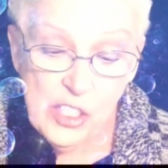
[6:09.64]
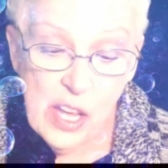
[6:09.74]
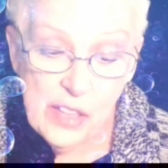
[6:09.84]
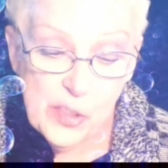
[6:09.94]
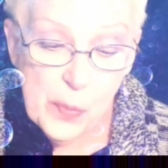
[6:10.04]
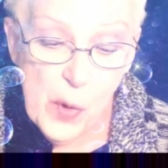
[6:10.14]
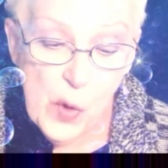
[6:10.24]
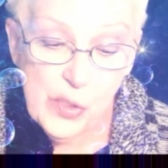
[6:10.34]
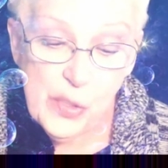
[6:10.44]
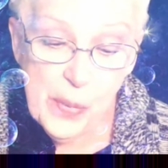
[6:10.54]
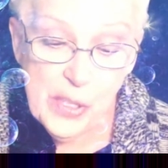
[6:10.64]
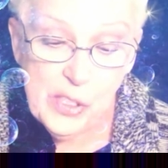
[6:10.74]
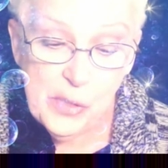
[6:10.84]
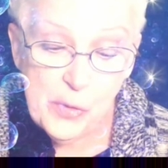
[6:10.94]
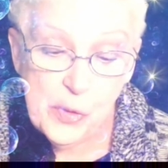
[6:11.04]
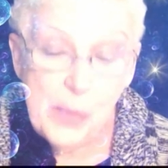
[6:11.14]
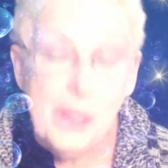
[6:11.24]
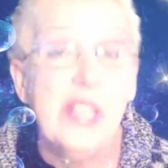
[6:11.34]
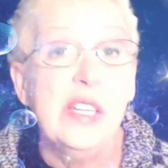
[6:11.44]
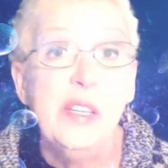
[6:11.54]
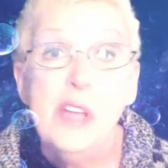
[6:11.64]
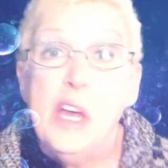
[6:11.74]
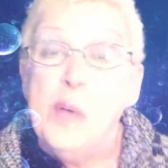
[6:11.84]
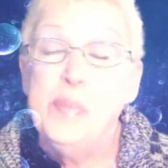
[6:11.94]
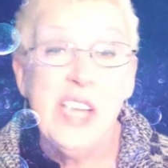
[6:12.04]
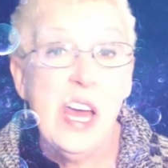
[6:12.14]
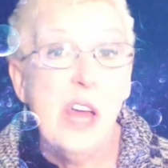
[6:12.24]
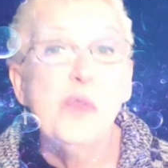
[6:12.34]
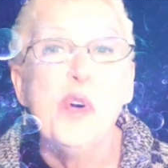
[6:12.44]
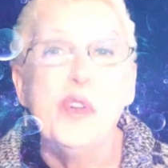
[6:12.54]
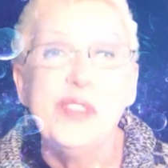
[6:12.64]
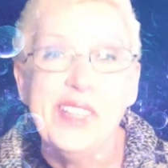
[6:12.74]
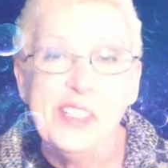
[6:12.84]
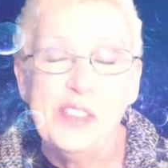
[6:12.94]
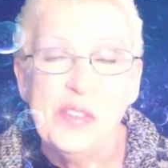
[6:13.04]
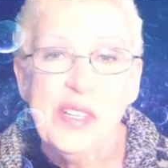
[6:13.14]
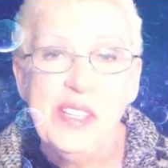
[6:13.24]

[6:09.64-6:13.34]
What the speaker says: suppose a bunch of free money, but I won't get greedy.